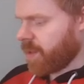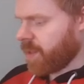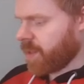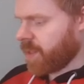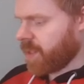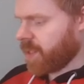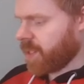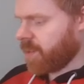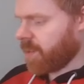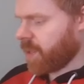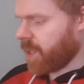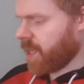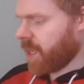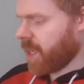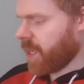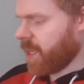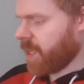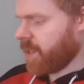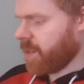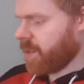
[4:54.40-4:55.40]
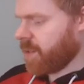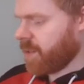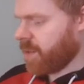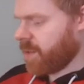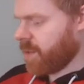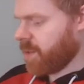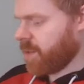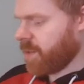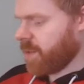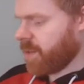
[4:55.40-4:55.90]
Simican.
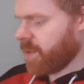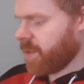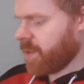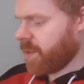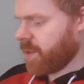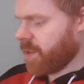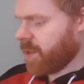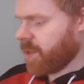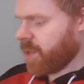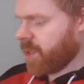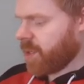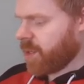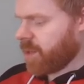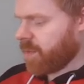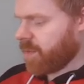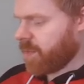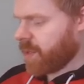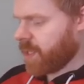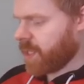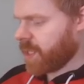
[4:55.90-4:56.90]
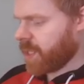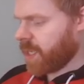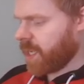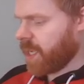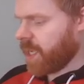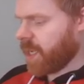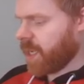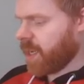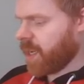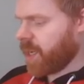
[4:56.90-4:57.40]

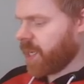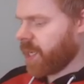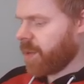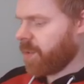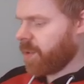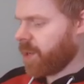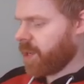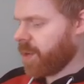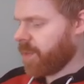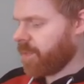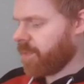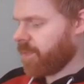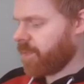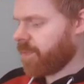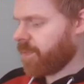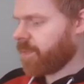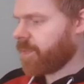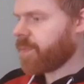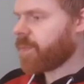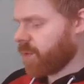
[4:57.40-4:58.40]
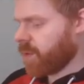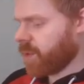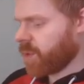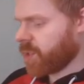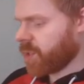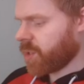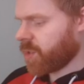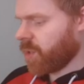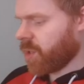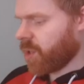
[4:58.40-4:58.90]
Batila Limelight. We've got a
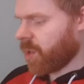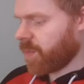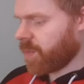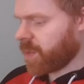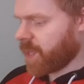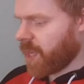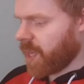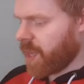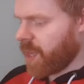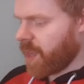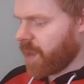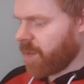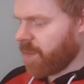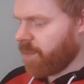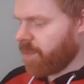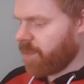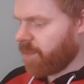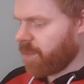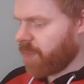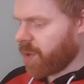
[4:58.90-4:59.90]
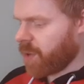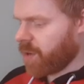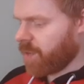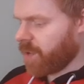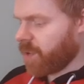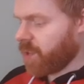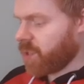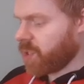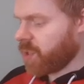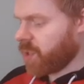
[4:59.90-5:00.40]
squad update.
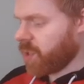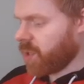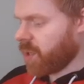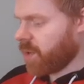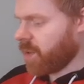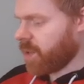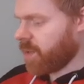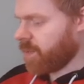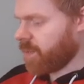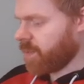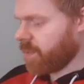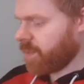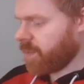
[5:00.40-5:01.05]
Bonaventura,